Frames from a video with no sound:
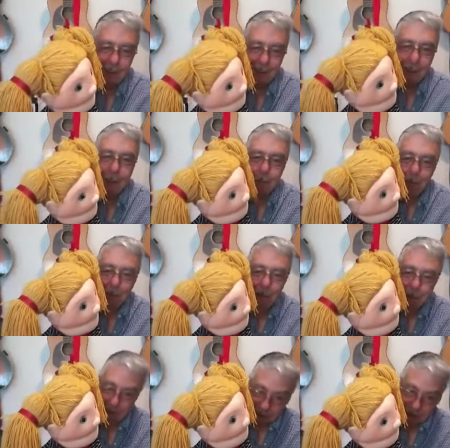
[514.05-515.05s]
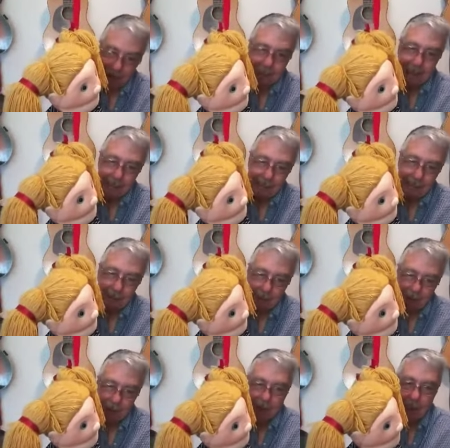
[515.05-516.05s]
you did pretty good.
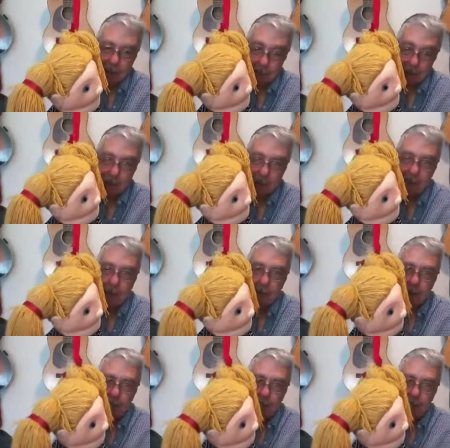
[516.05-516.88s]
So, you had a good visit with